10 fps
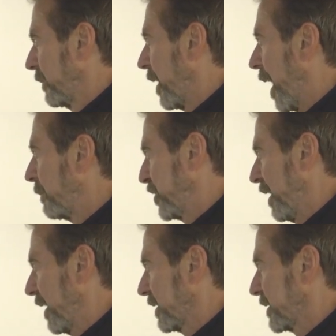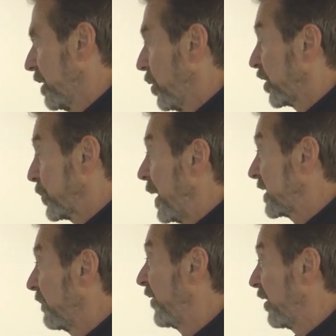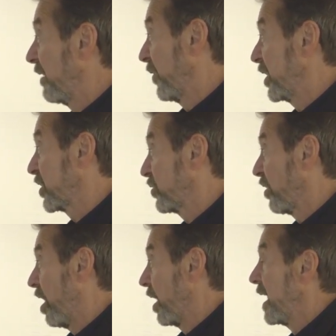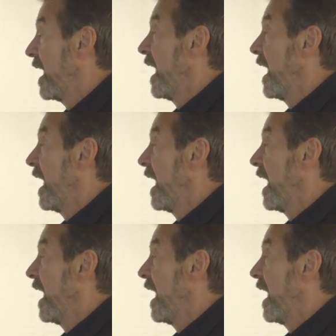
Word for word: objects, which makes them very, very strong.